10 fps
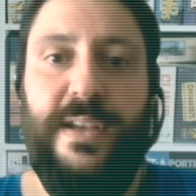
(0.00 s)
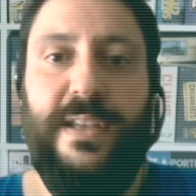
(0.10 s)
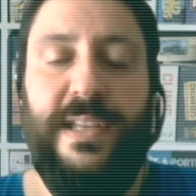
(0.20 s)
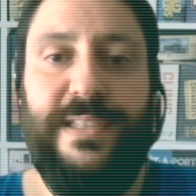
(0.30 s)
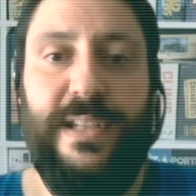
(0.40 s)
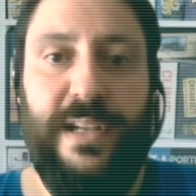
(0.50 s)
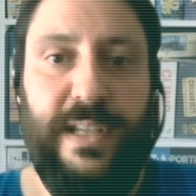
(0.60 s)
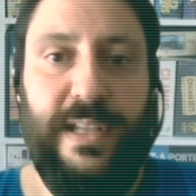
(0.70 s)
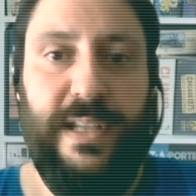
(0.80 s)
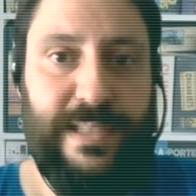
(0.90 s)

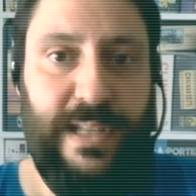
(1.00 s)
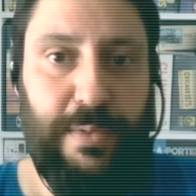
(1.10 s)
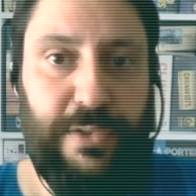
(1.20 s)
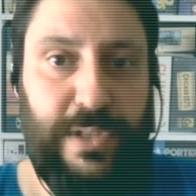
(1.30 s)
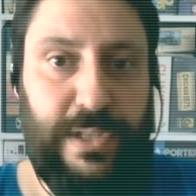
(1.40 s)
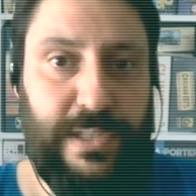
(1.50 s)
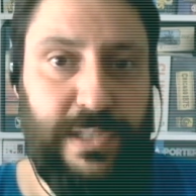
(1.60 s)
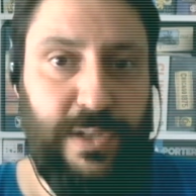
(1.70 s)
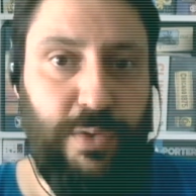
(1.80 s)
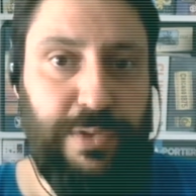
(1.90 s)
easily establish these
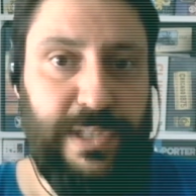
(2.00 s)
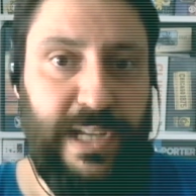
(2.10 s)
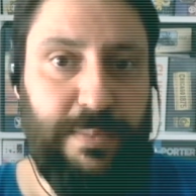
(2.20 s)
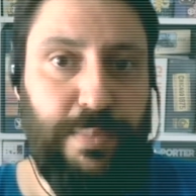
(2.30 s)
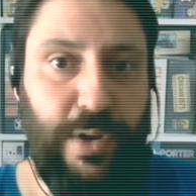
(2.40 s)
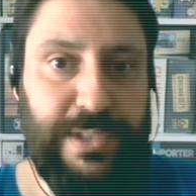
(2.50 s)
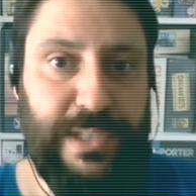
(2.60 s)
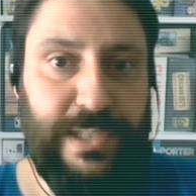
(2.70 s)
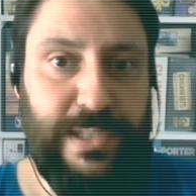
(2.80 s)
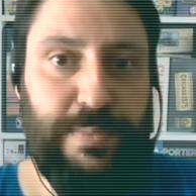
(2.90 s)
co-design
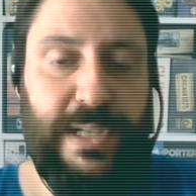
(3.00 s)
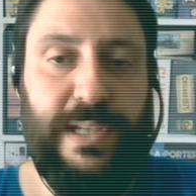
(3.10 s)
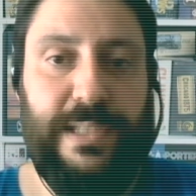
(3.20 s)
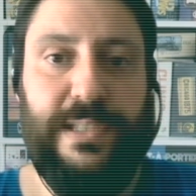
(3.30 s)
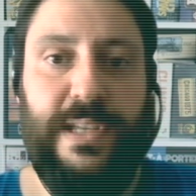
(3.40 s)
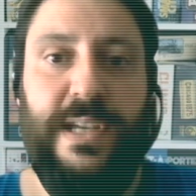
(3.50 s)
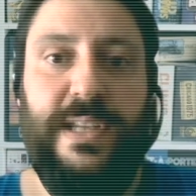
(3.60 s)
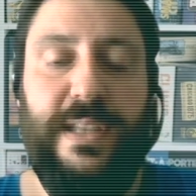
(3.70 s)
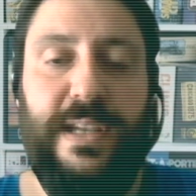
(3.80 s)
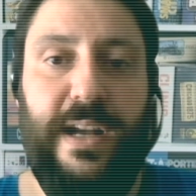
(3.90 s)
processes because
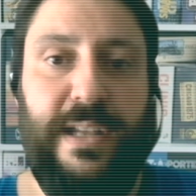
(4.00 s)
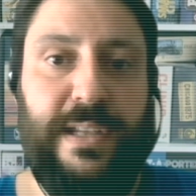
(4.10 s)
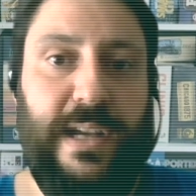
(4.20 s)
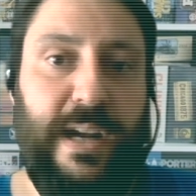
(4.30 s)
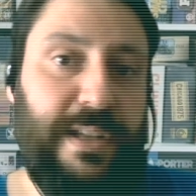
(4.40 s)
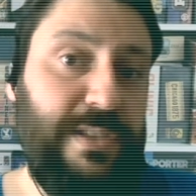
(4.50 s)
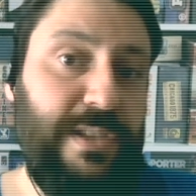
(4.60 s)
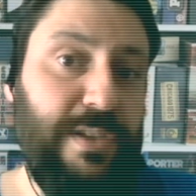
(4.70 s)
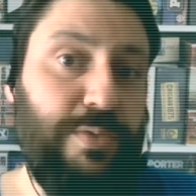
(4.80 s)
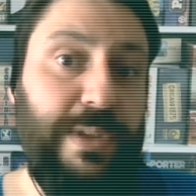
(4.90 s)
they are
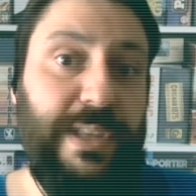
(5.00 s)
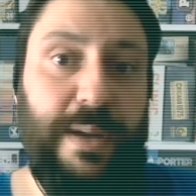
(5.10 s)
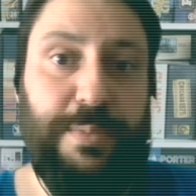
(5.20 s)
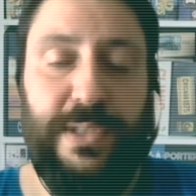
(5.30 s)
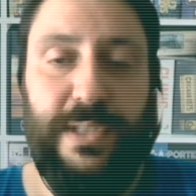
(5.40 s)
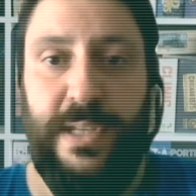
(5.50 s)
easier to adapt